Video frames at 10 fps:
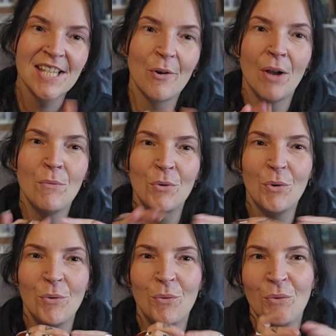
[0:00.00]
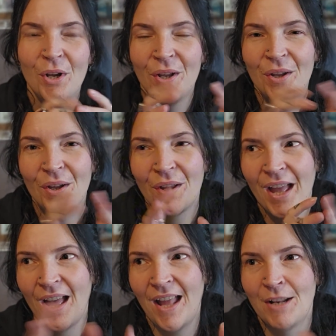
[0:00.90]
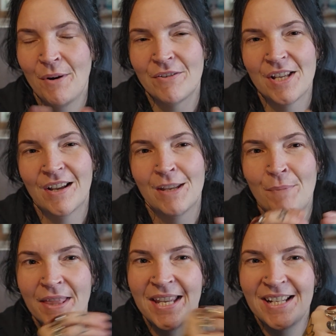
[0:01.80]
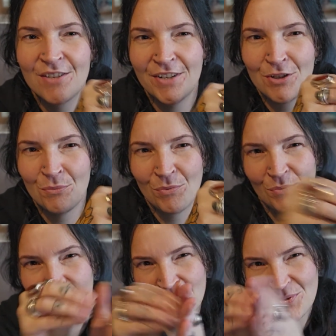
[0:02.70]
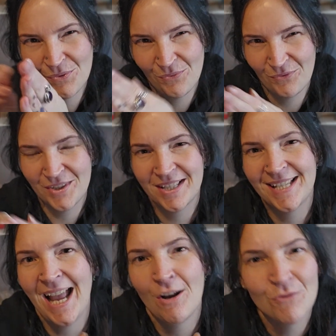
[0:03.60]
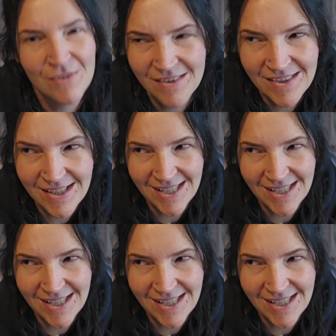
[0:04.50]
So I will call anywhere in Turkey by the individual sort of towns and